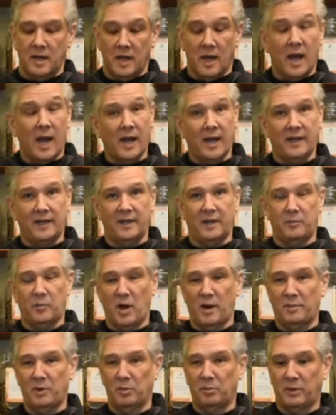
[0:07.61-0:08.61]
Hi, I'm
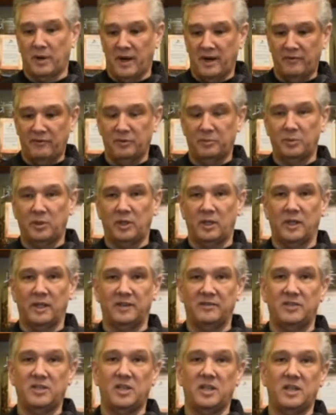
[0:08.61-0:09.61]
Robert O'Brien from Good
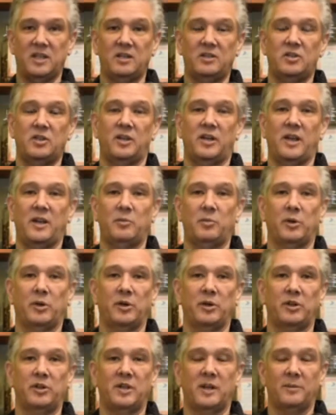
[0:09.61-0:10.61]
Life Tea. Today we're
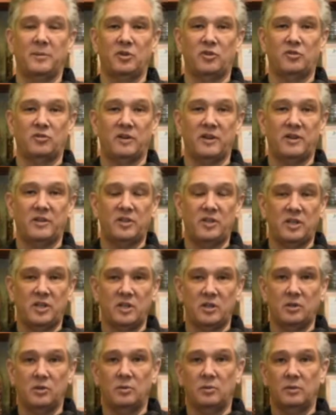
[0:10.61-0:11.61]
going to demonstrate to
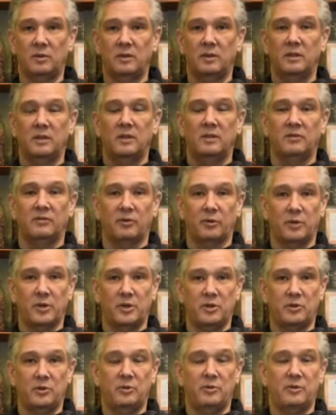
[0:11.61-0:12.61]
you, for
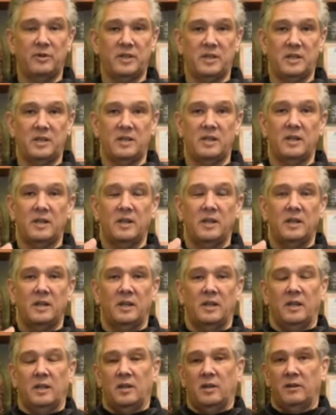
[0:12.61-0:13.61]
you, the
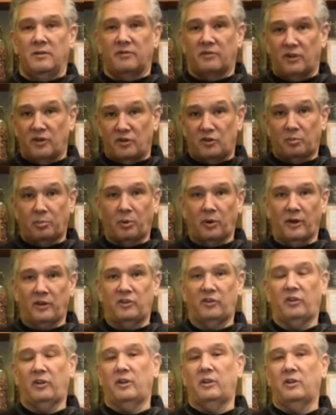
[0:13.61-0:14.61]
French
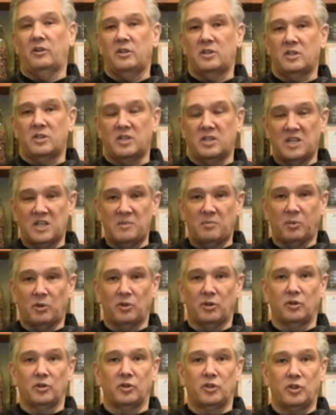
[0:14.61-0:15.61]
press
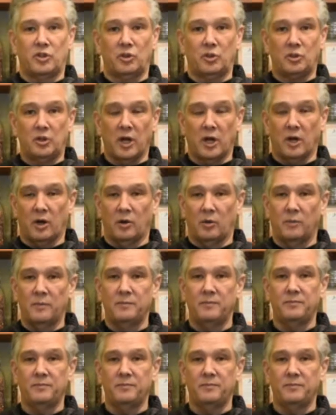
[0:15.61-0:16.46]
steeper to go.